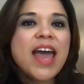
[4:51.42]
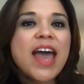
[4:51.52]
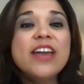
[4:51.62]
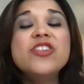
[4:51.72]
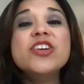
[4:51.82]

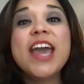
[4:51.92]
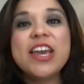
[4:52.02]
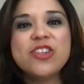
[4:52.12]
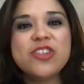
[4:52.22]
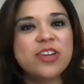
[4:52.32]

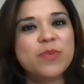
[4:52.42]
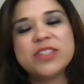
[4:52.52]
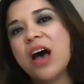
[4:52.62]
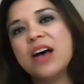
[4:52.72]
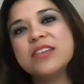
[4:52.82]
Education
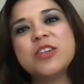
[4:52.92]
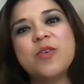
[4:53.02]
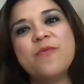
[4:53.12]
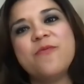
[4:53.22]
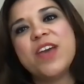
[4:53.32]
was
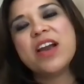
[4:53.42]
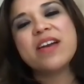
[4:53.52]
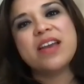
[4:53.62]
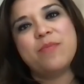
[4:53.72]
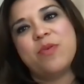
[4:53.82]
also
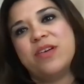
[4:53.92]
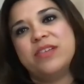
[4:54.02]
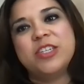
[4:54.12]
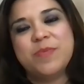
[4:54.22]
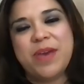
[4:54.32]
very
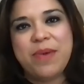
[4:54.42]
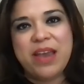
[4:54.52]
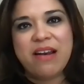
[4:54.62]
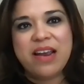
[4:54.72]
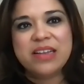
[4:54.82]
important to my
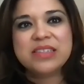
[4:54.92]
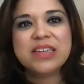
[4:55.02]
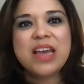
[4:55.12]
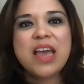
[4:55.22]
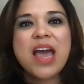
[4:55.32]

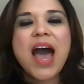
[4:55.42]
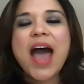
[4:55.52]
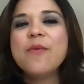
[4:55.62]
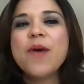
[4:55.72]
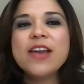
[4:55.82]
parents.
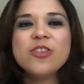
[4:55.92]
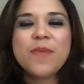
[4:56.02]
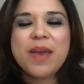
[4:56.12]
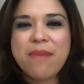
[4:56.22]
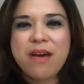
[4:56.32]
I watched
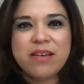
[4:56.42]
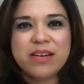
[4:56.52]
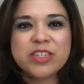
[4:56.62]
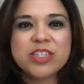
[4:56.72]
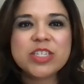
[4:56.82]
my
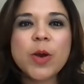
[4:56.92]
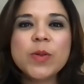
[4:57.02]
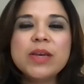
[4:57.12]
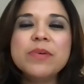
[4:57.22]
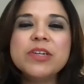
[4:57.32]
mother
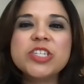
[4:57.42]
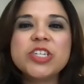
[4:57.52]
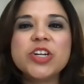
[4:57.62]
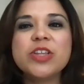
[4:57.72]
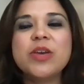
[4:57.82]
slowly but
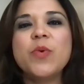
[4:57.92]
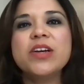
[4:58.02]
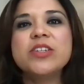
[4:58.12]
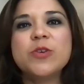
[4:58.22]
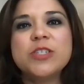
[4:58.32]
surely
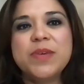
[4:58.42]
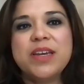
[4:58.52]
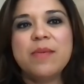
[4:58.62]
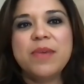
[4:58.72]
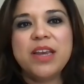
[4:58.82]
work towards
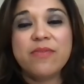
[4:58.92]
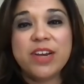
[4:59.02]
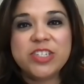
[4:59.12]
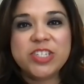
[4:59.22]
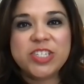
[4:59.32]
becoming a
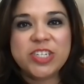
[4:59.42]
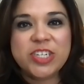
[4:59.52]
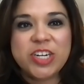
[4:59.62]
registered